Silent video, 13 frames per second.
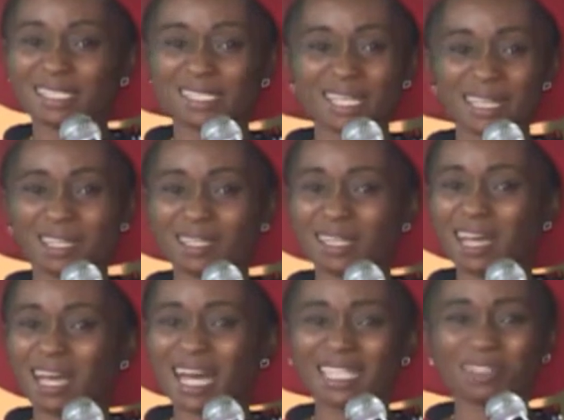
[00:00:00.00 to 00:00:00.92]

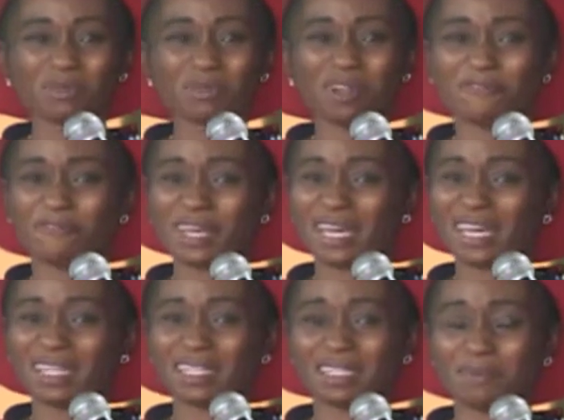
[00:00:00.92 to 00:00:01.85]
day, I could not feel
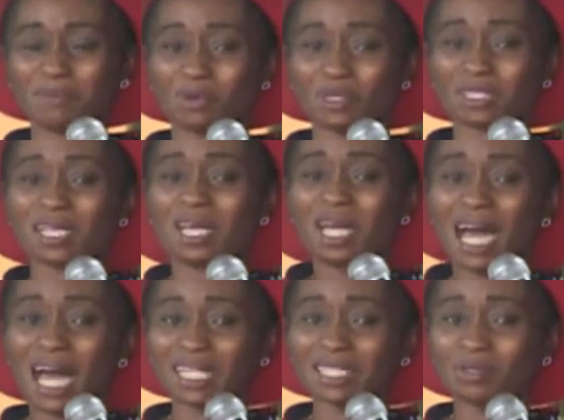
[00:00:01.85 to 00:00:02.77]
anything because
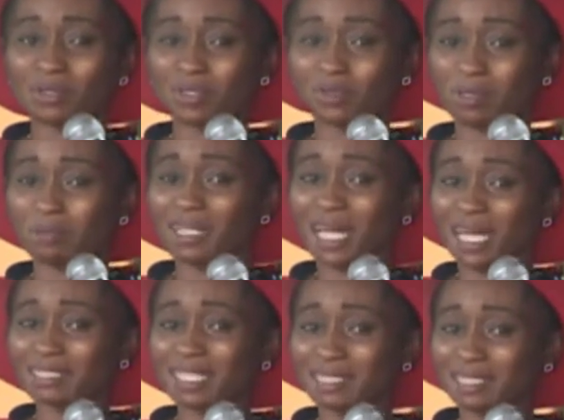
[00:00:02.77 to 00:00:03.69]
I was
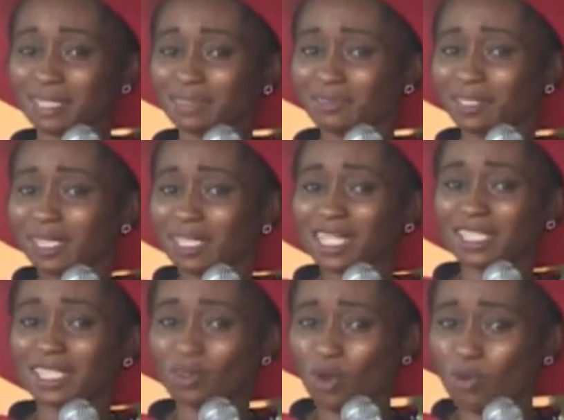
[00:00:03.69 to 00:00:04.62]

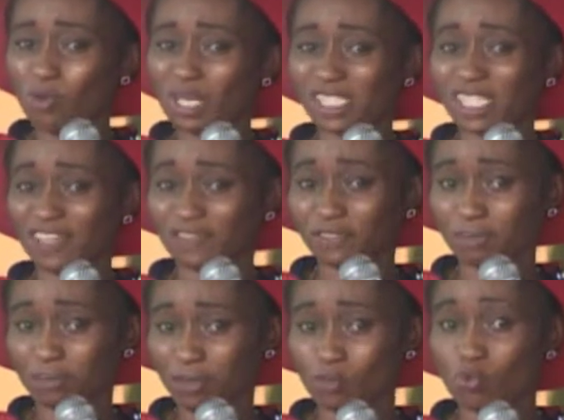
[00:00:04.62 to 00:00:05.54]
the thing always
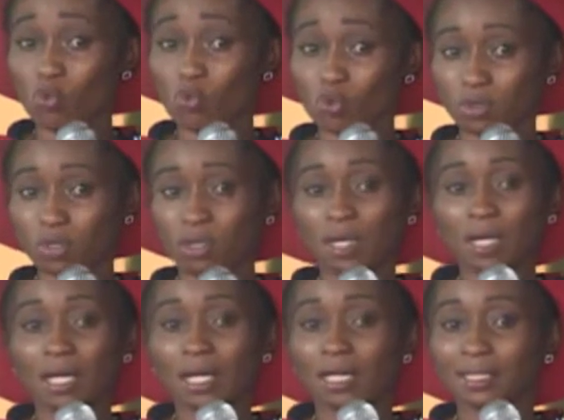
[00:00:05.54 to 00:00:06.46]
gives me wound.
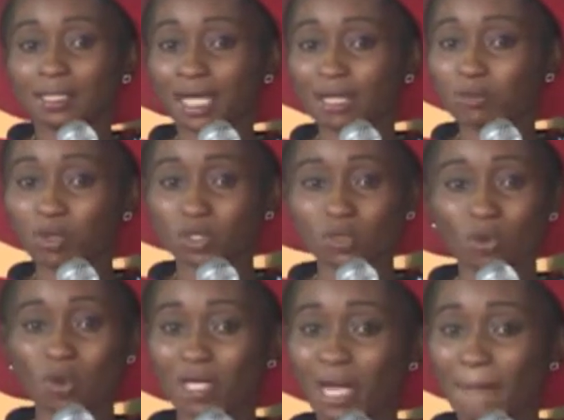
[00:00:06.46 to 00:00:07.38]
That was
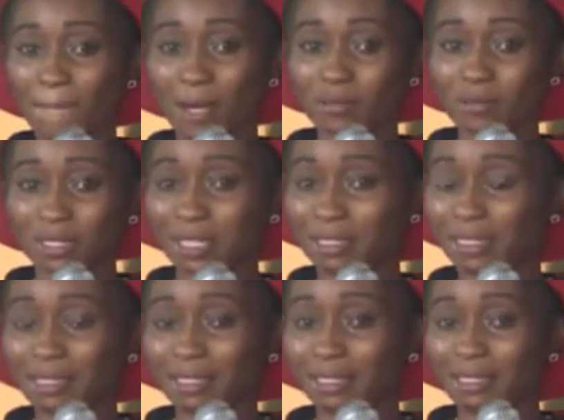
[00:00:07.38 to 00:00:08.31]
all about the
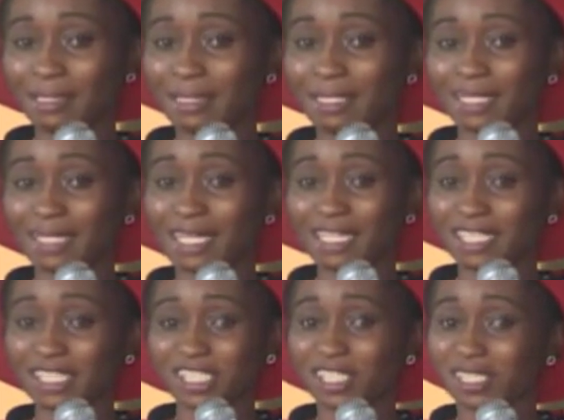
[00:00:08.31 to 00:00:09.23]

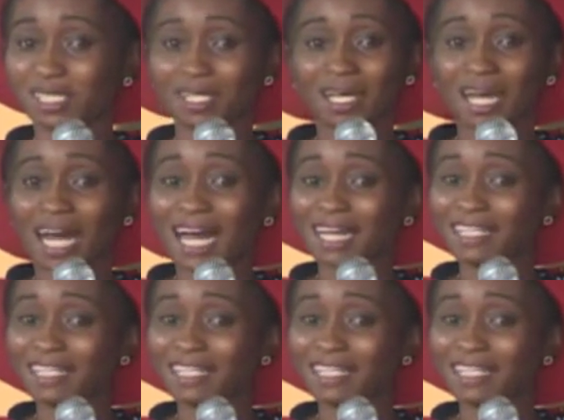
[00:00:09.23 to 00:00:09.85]
itches. I